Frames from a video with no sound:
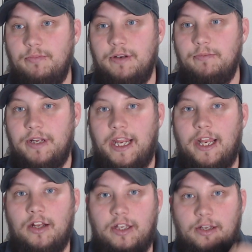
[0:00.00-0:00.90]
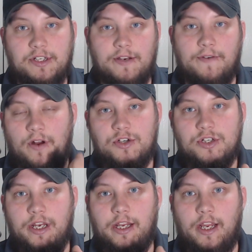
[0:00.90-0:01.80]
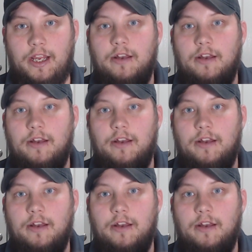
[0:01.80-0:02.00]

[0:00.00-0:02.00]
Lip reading: but mechanically wasn't functioning,